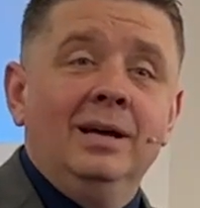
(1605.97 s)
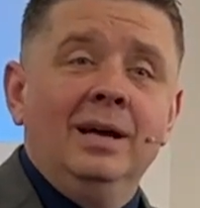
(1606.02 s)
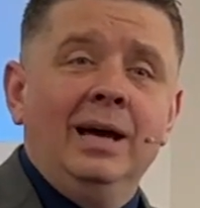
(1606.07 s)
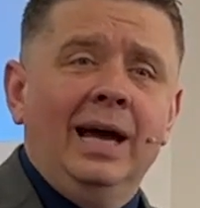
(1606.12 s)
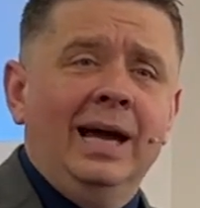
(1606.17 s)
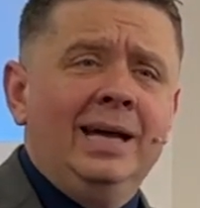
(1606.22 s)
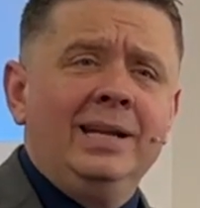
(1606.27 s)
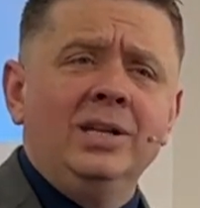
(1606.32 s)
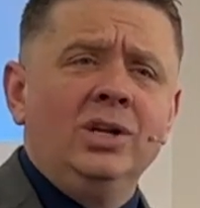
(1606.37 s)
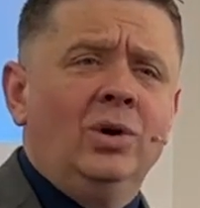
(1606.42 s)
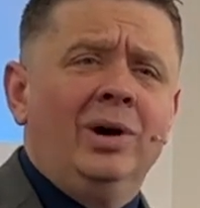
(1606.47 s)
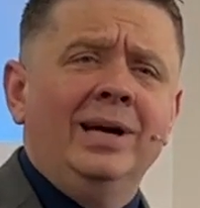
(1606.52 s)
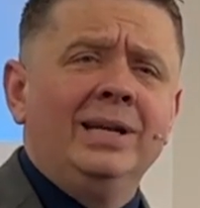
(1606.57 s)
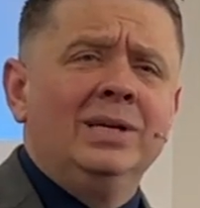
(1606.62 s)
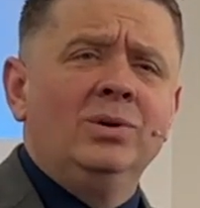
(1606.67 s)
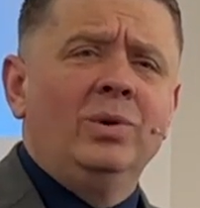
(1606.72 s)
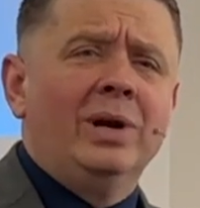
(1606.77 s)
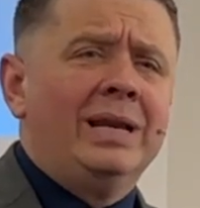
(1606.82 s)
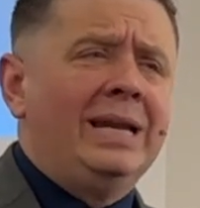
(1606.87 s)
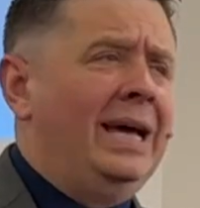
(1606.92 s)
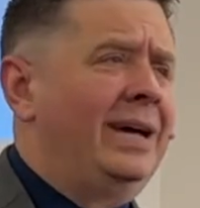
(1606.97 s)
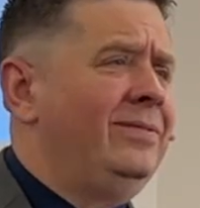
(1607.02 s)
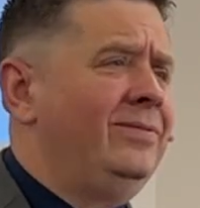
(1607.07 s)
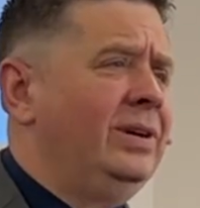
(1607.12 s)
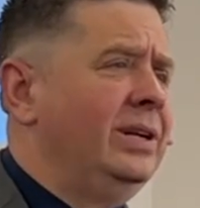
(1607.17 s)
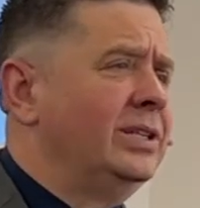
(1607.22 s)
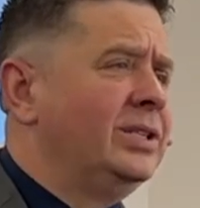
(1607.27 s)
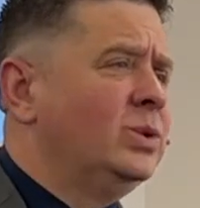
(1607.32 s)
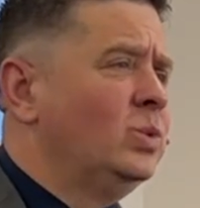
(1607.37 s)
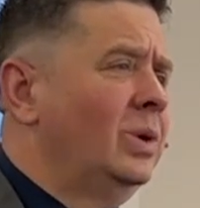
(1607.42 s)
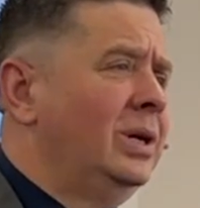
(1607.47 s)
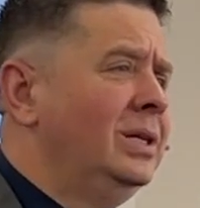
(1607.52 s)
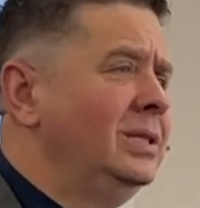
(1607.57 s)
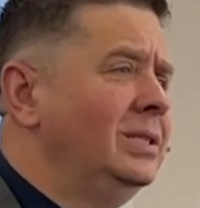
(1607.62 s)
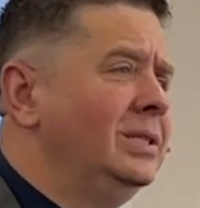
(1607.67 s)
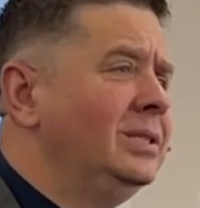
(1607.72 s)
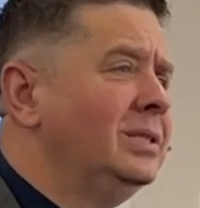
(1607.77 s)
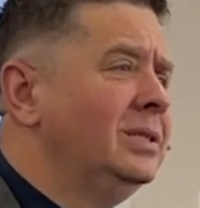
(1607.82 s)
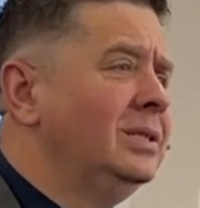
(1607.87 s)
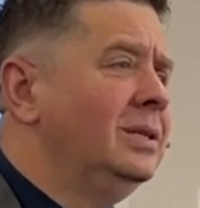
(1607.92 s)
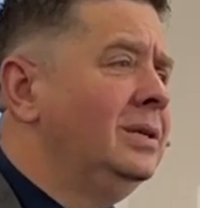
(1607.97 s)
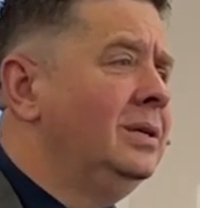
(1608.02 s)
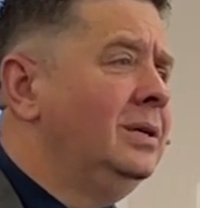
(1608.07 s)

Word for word: I had no idea what an Adventist was,